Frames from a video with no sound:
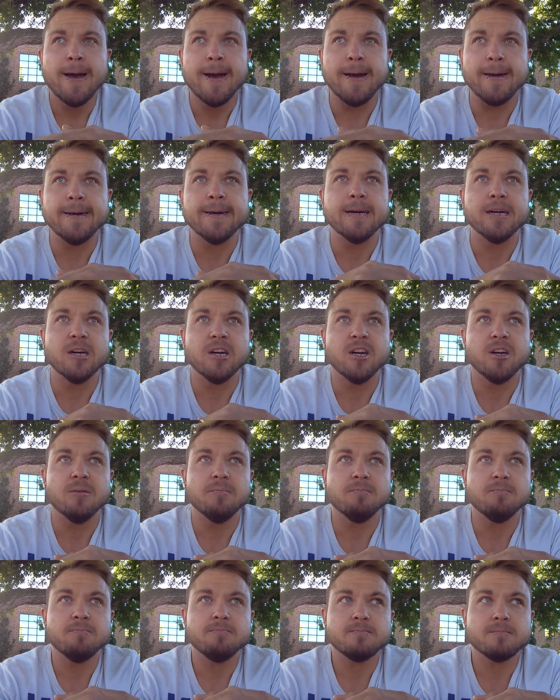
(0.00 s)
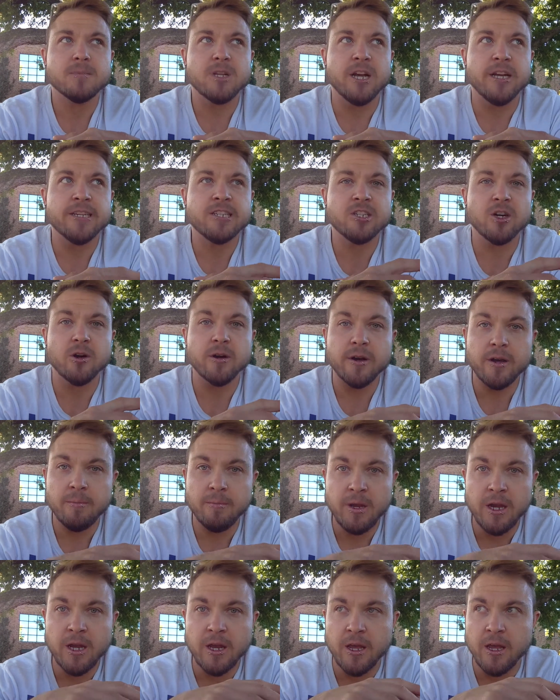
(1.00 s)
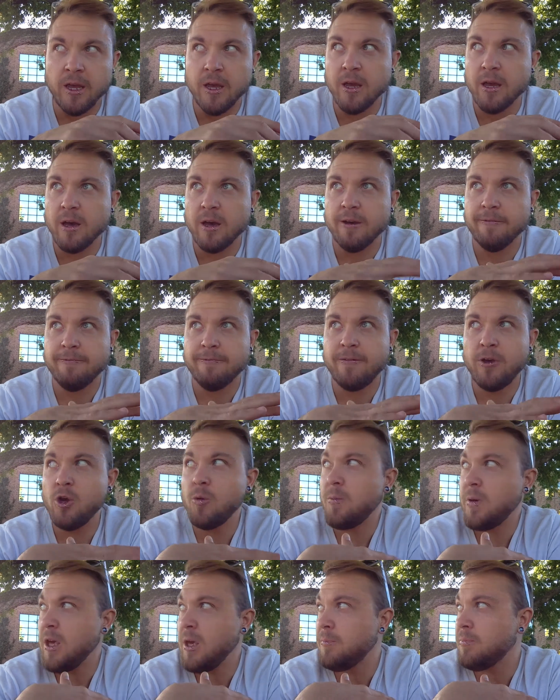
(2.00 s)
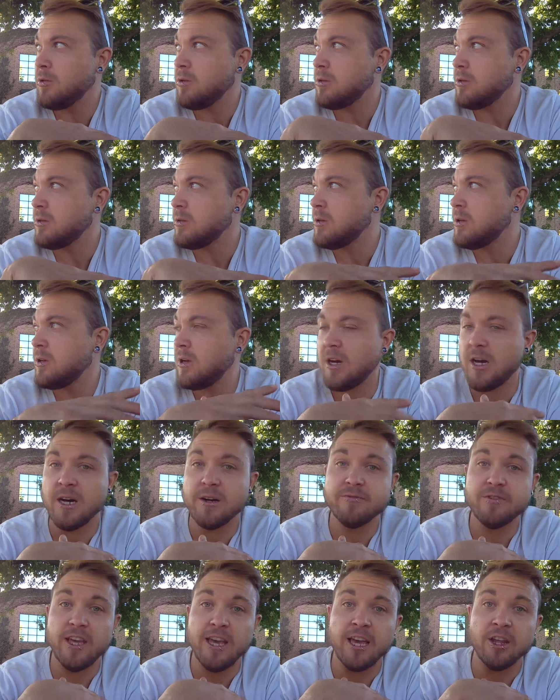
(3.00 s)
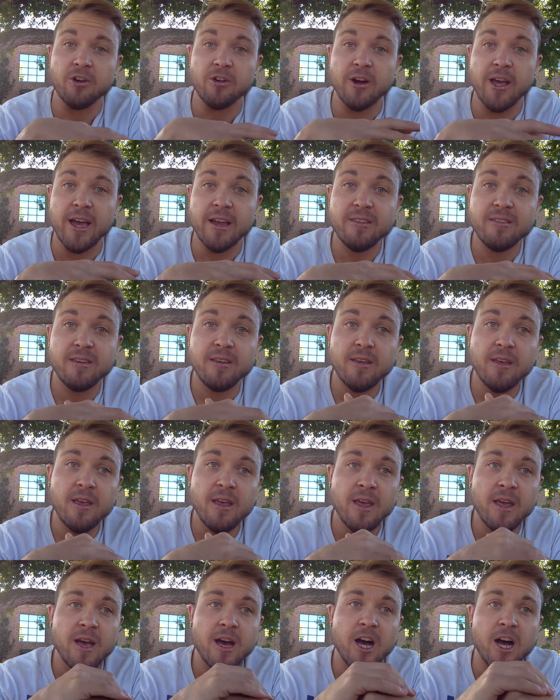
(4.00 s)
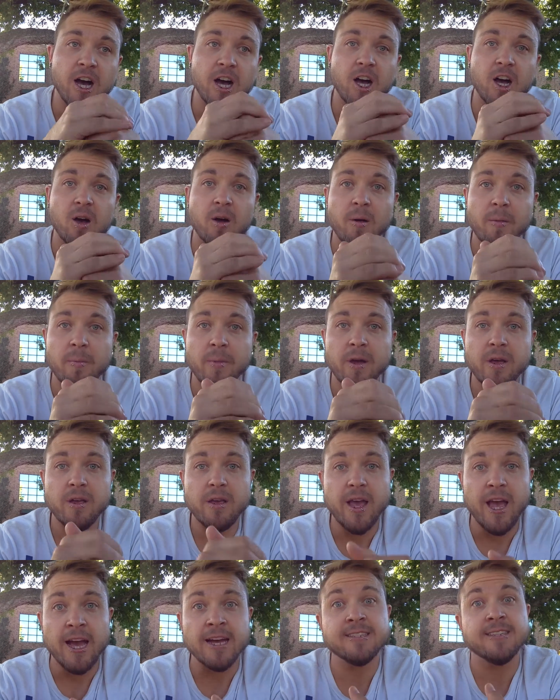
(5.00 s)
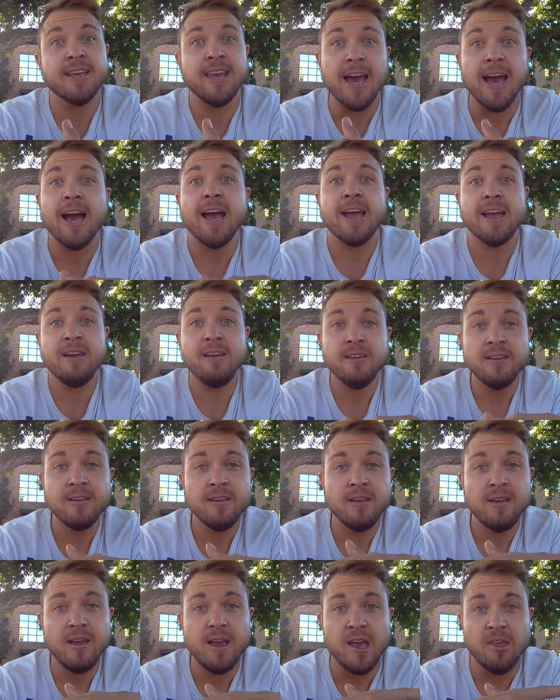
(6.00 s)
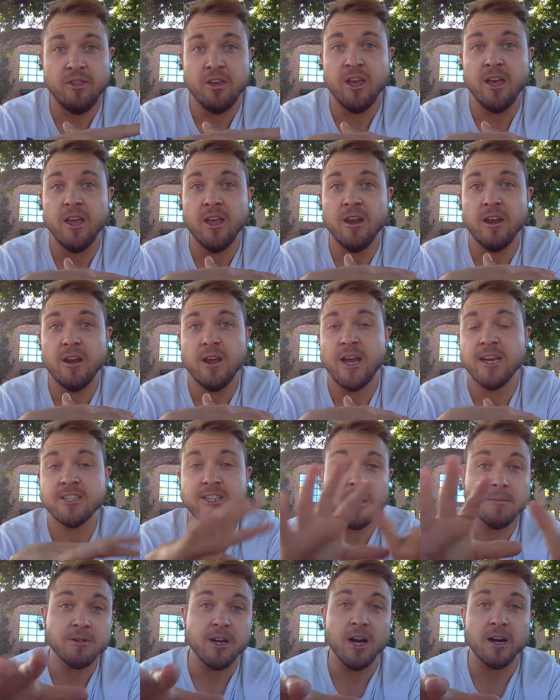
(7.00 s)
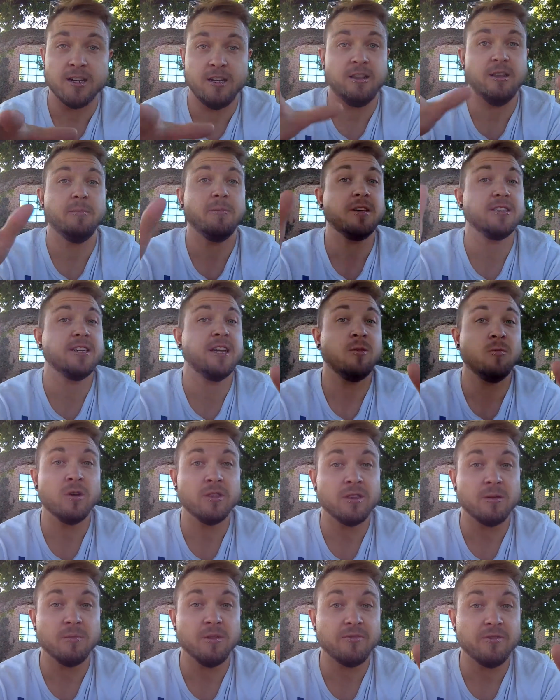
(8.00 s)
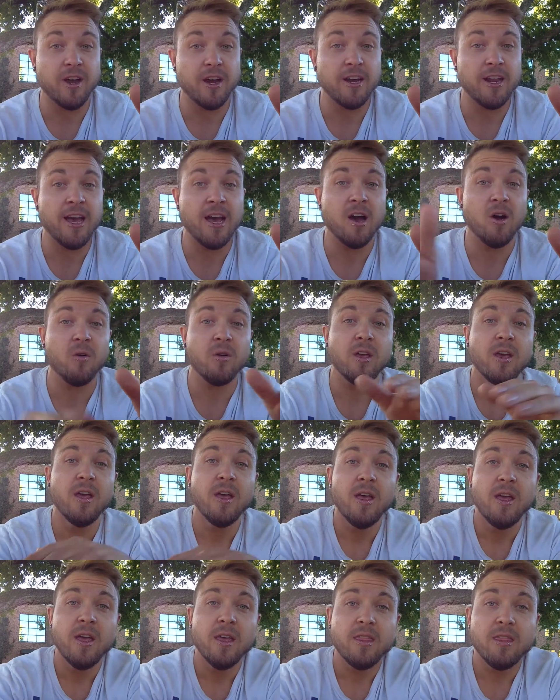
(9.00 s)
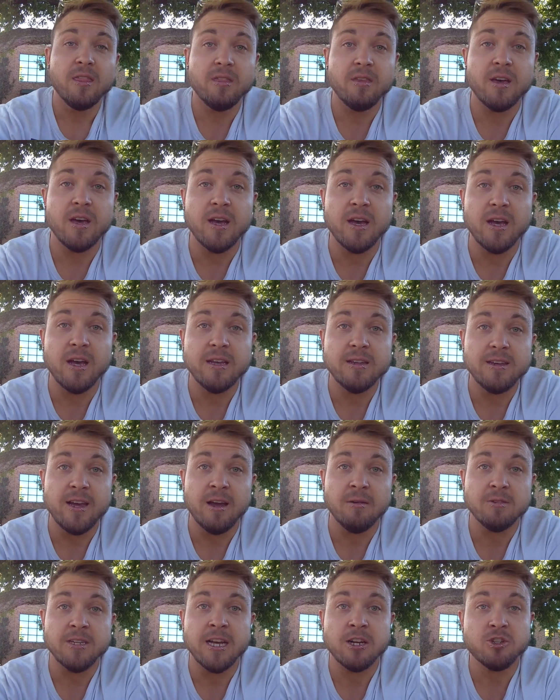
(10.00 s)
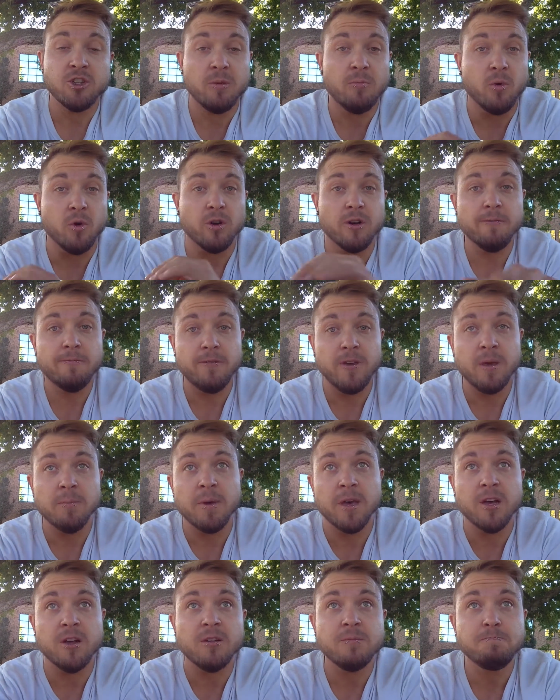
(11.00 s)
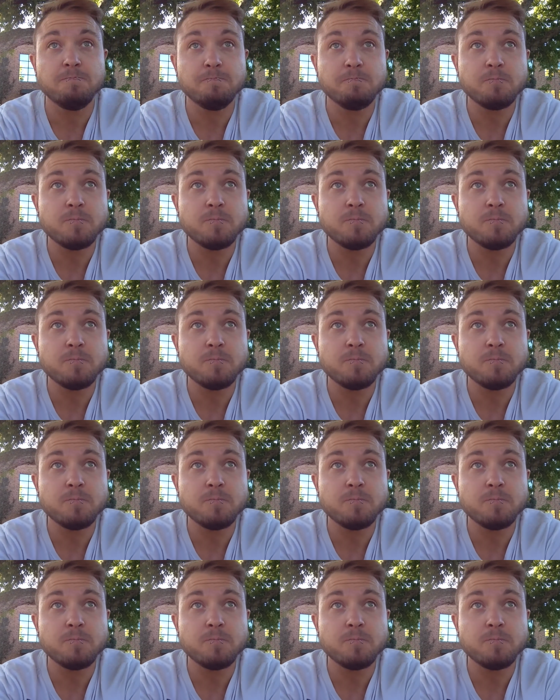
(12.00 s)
um, I started meeting a few people off the internet um, as a guy, and then I stopped talking to them because I didn't want them to find out that I was actually born a female.